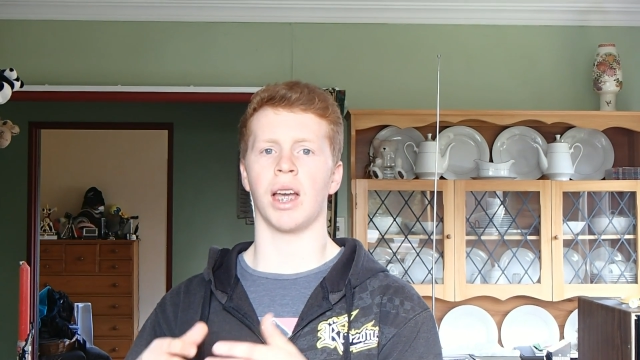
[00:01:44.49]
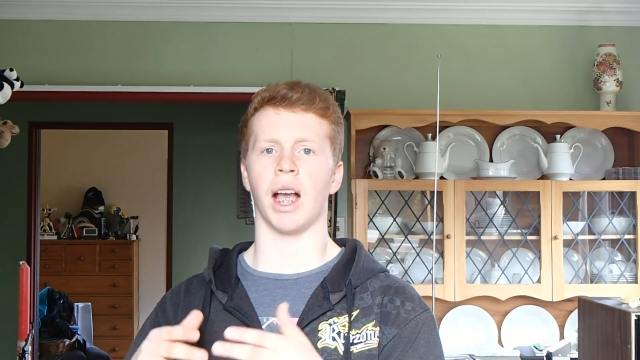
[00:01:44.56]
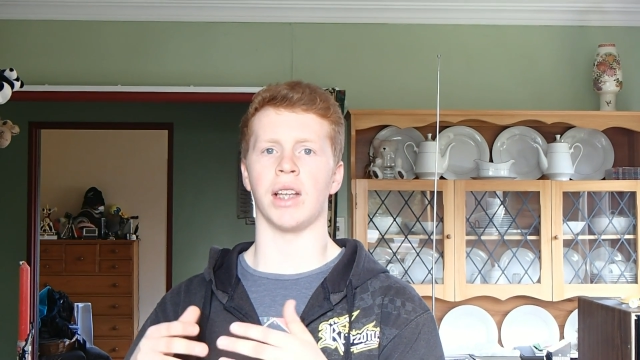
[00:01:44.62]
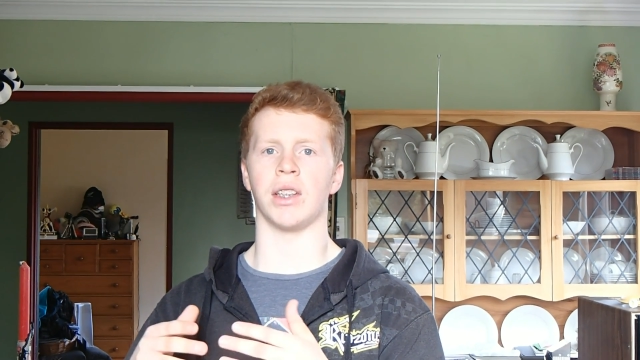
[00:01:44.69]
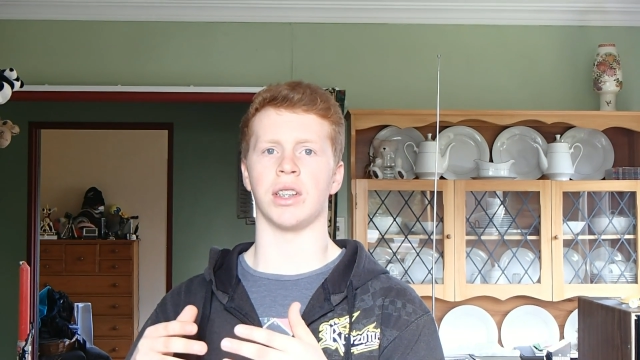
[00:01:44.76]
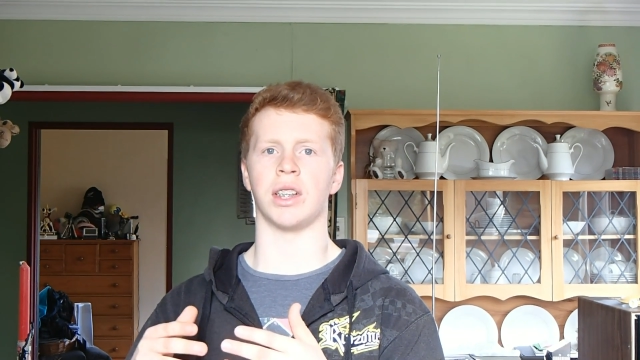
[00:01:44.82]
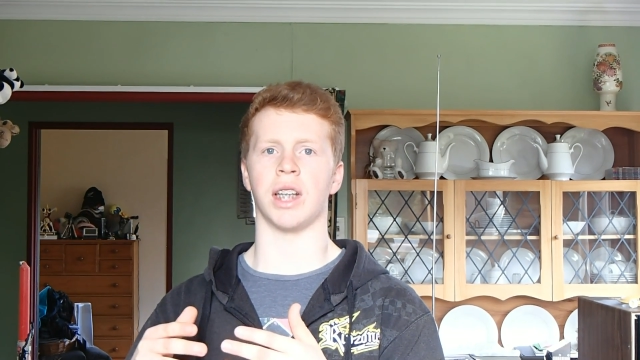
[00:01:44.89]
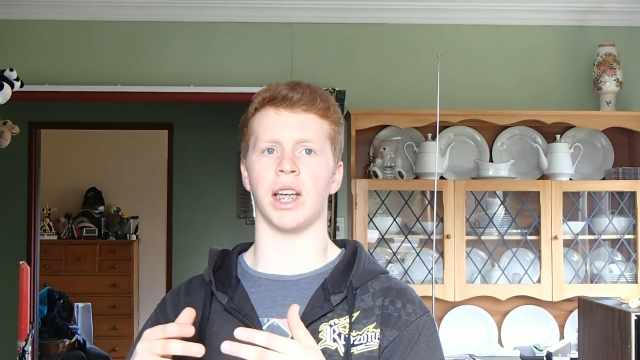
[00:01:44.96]

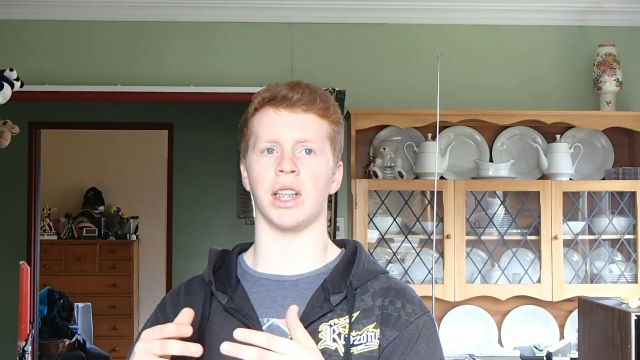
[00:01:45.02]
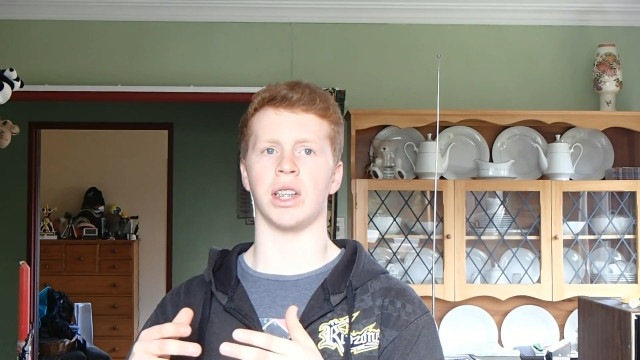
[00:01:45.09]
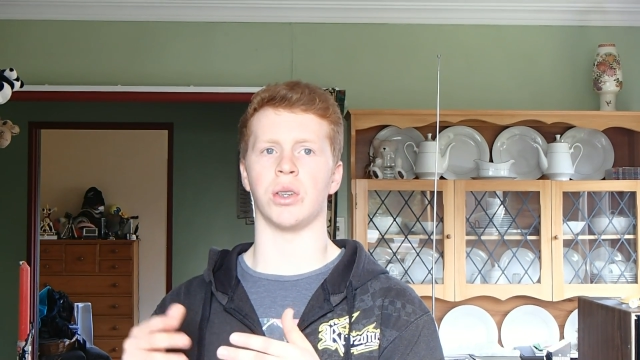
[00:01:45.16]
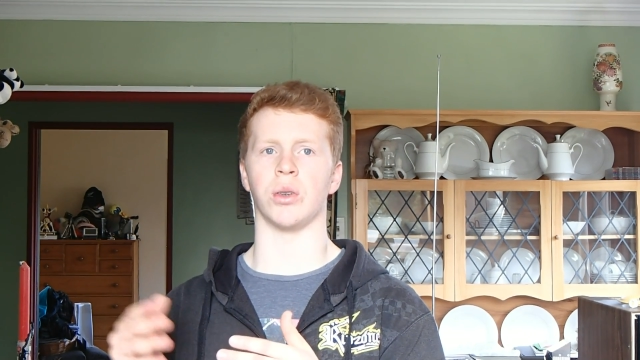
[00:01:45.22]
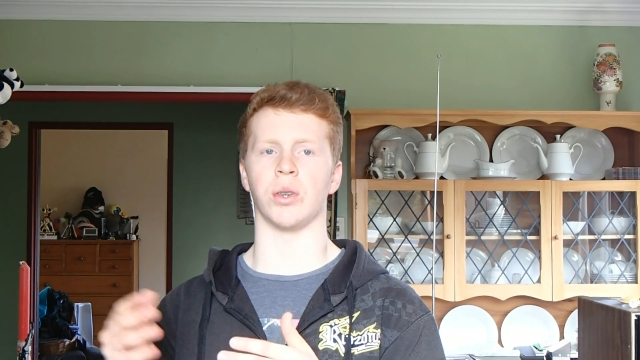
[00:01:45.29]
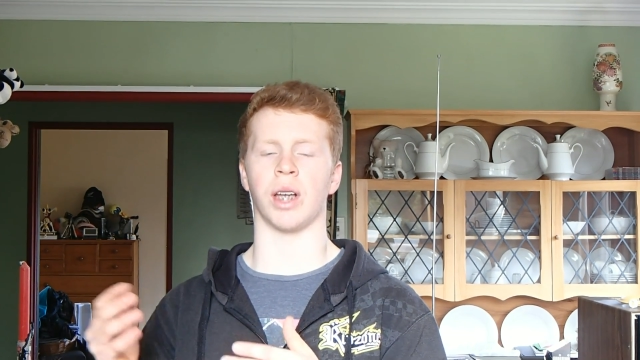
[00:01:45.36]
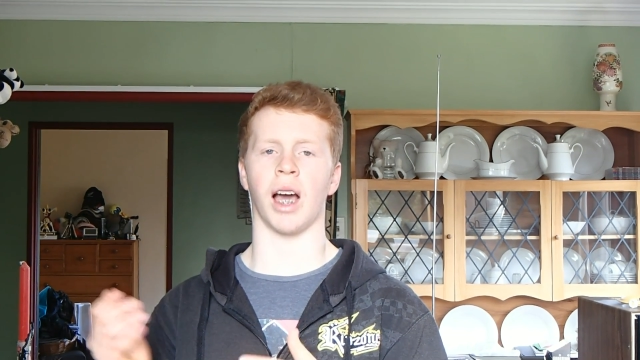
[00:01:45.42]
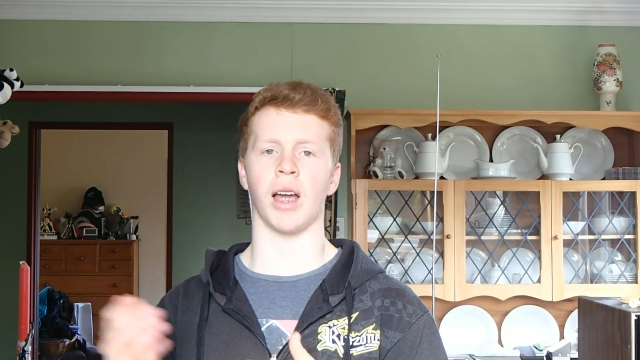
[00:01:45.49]
as a day
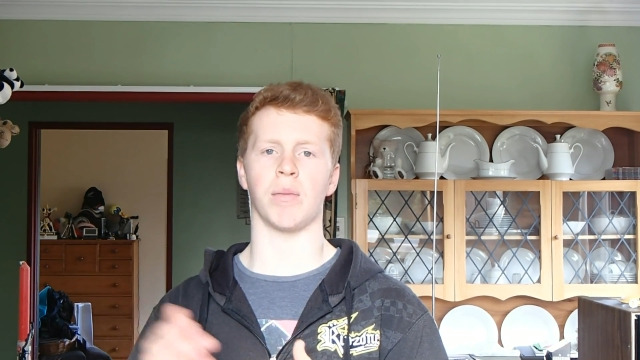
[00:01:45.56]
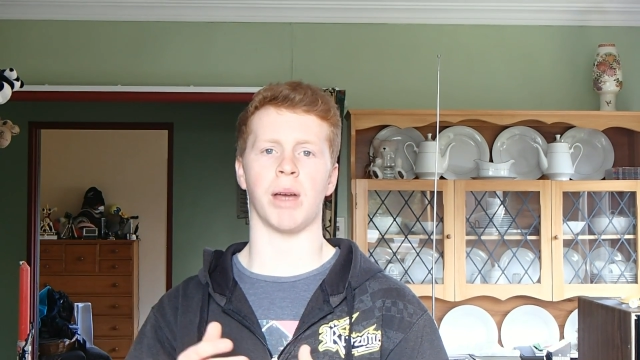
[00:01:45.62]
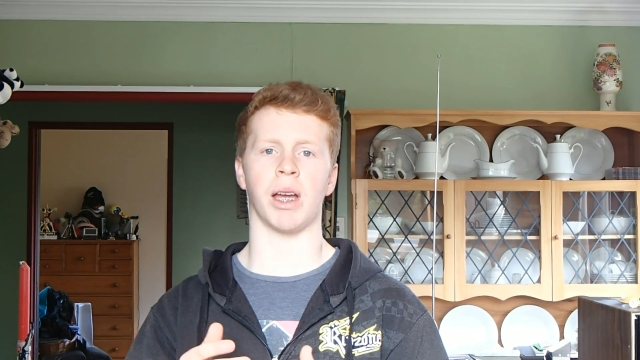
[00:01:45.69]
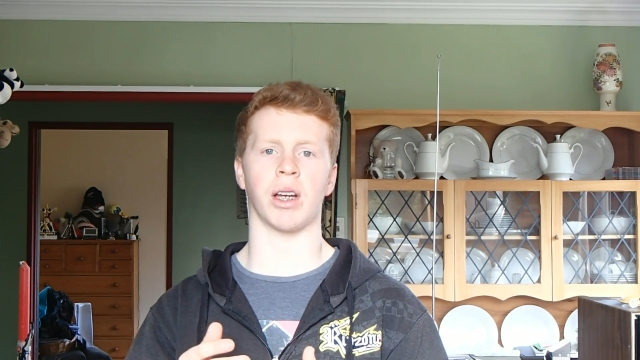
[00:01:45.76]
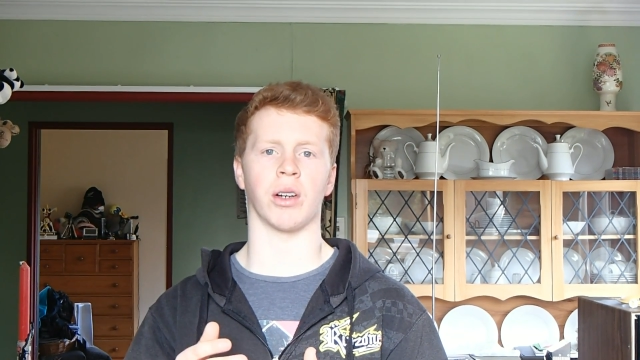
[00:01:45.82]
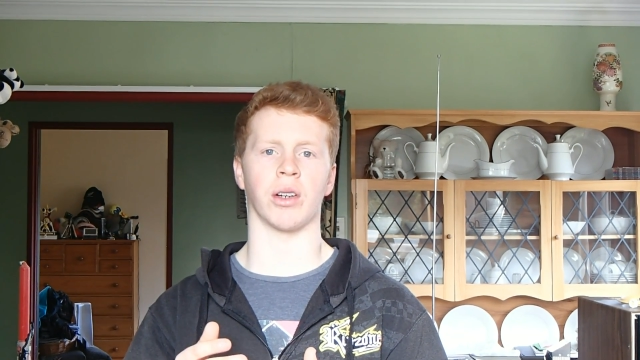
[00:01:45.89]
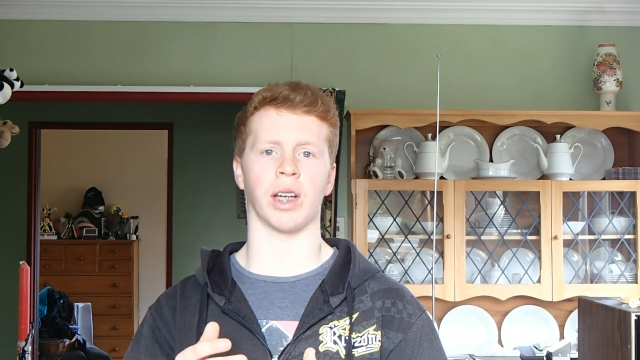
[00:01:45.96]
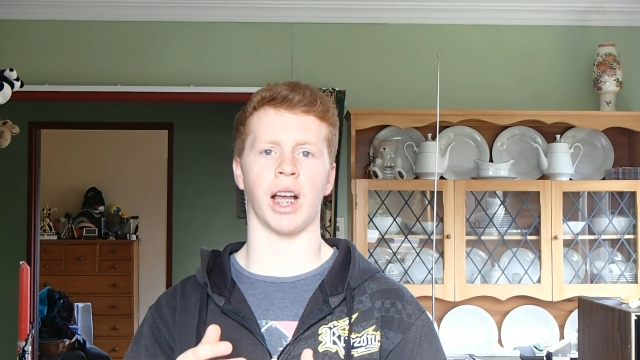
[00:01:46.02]
to cut
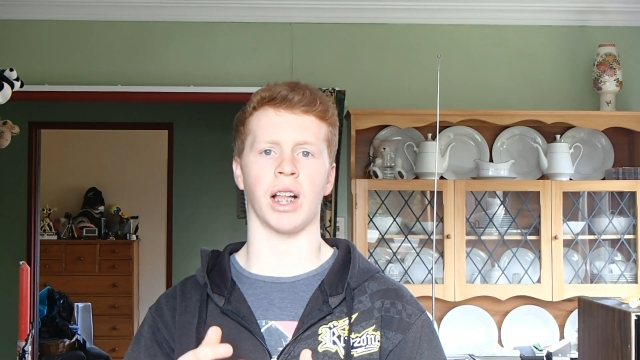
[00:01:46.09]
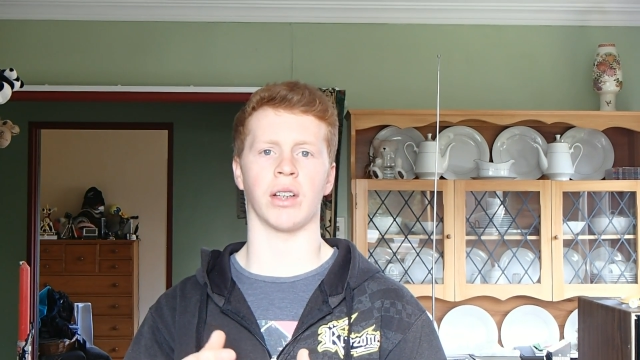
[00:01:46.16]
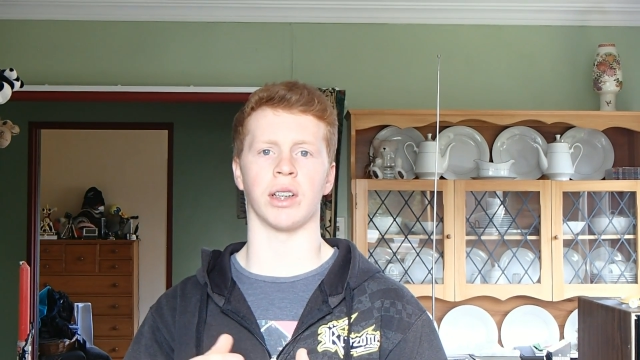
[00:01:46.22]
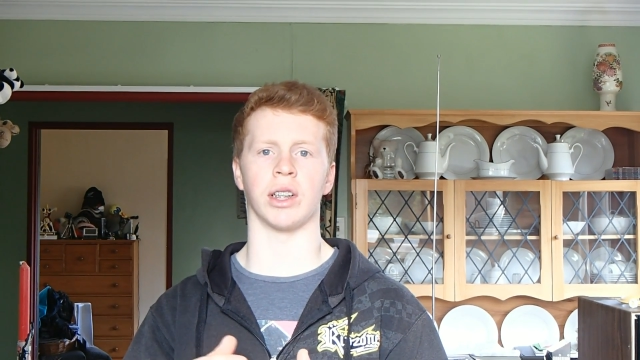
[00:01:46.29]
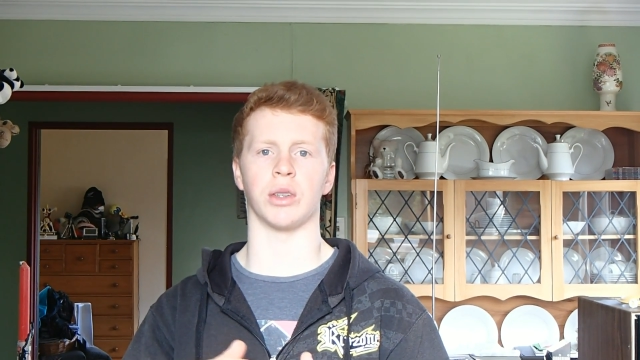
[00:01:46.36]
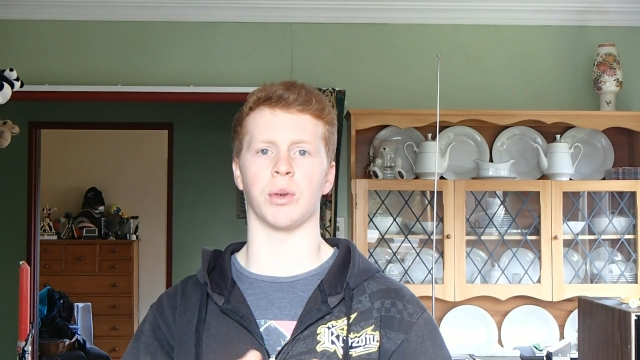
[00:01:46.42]
back on calories,